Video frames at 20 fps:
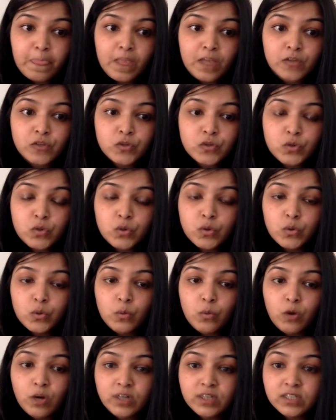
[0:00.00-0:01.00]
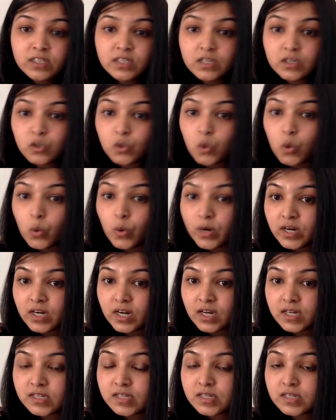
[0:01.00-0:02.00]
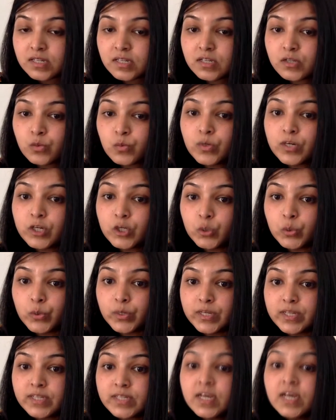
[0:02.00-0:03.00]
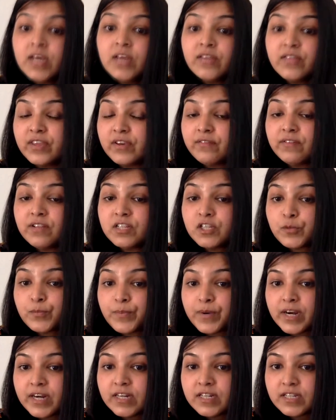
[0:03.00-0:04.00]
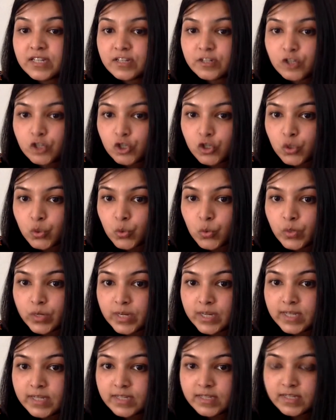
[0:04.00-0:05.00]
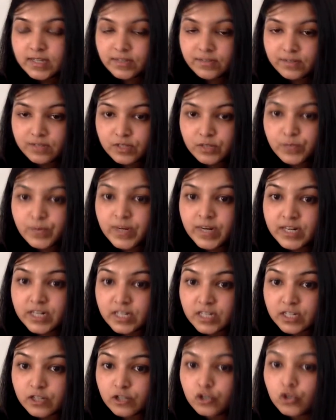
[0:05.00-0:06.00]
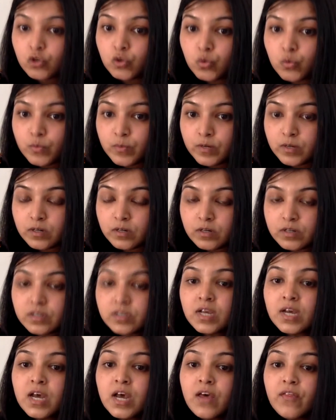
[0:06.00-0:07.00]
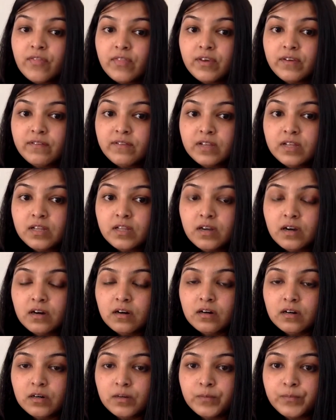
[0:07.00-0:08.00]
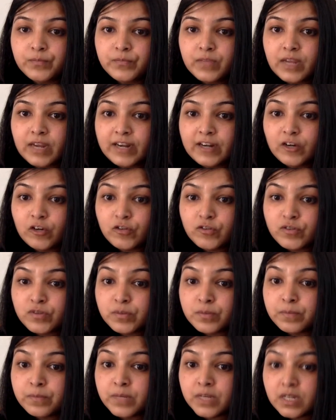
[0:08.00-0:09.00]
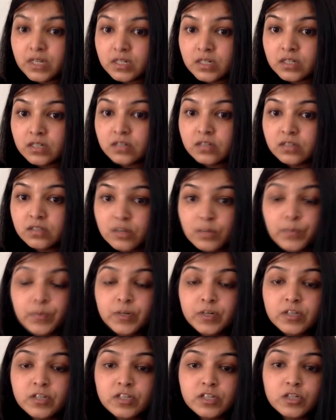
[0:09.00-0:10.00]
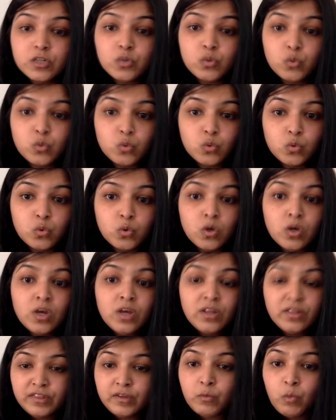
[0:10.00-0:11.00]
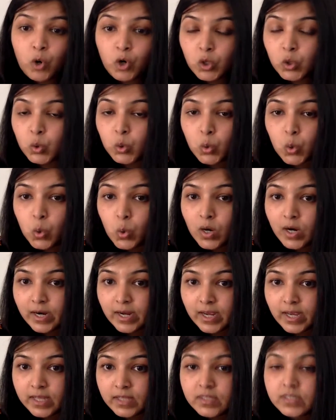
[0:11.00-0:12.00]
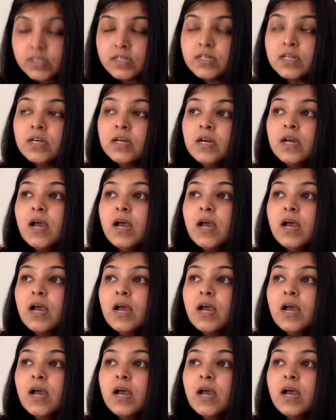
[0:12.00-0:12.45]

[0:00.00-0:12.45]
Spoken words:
So, what the covert narcissist will do is they will spread such stories, they will spread such rumors, they will kind of smear the person who they want to go against.